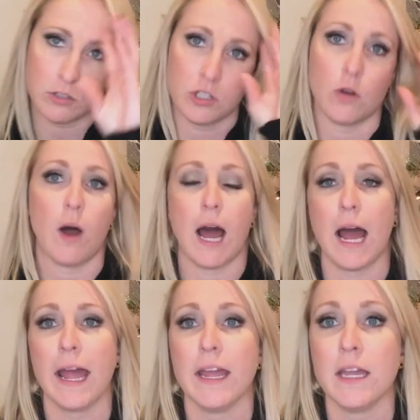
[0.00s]
So
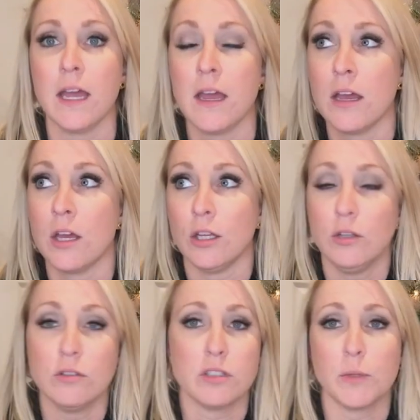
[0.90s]
I
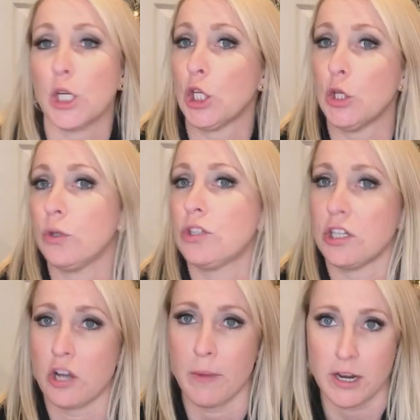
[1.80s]
used to be a huge
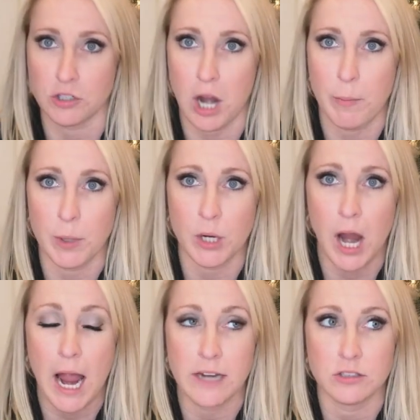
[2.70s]
TJ Maxx shopper.
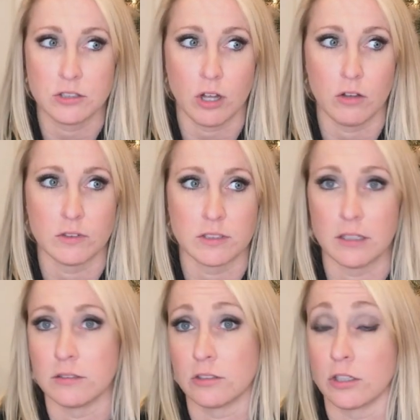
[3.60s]
I just all of a
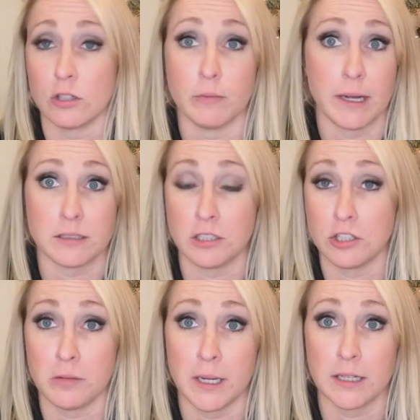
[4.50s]
sudden started going back to
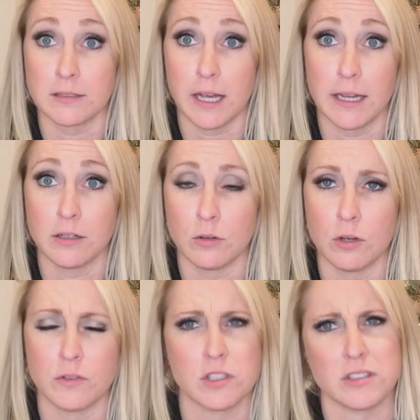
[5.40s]
TJ Maxx. I don't
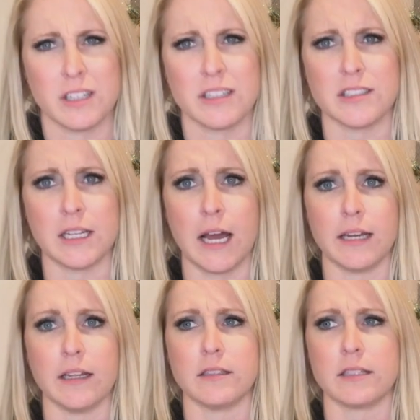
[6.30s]
know if it's just that it's not.
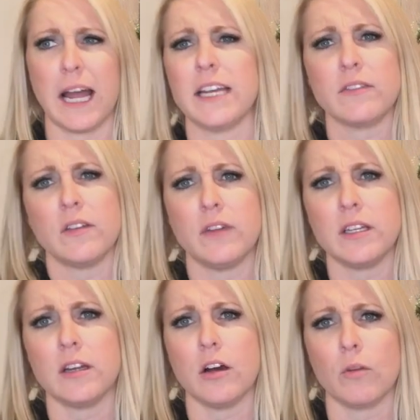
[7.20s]
It's kind of
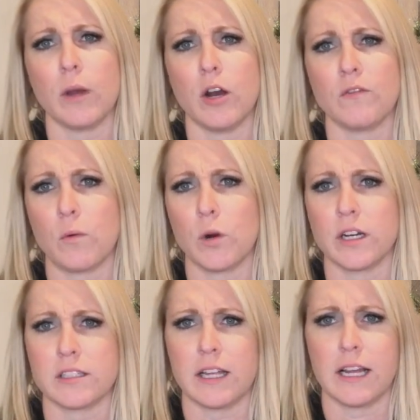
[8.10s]
convenient on the way home from work.
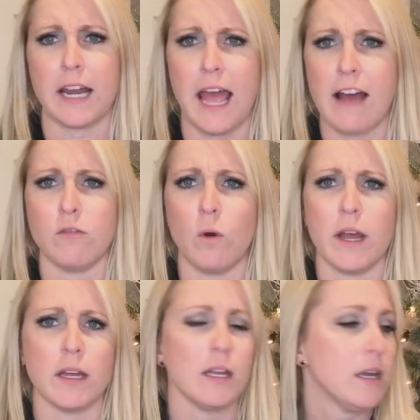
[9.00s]
It's kind of
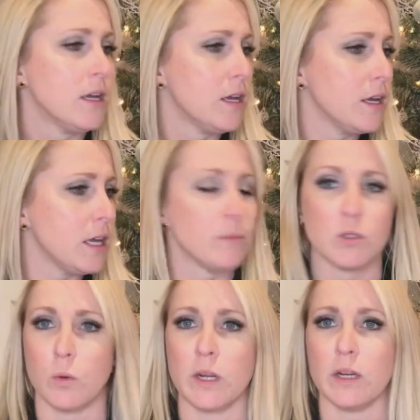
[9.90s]
halfway in
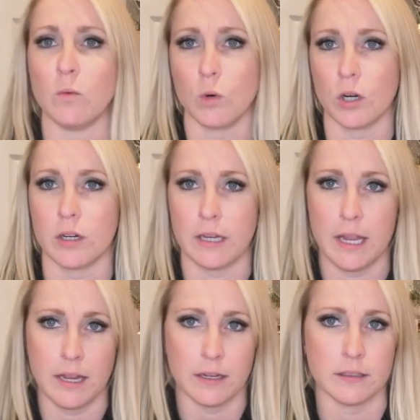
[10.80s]
between work
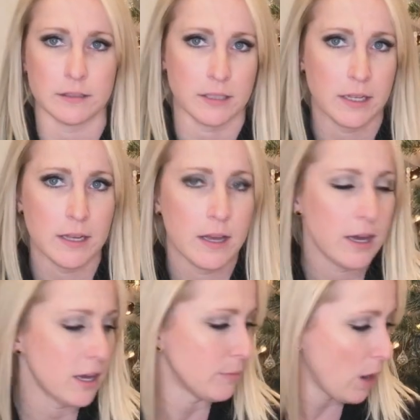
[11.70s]
and
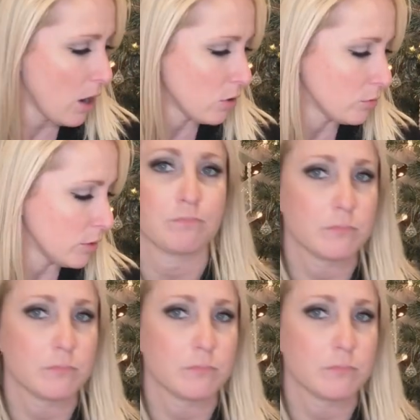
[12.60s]
home.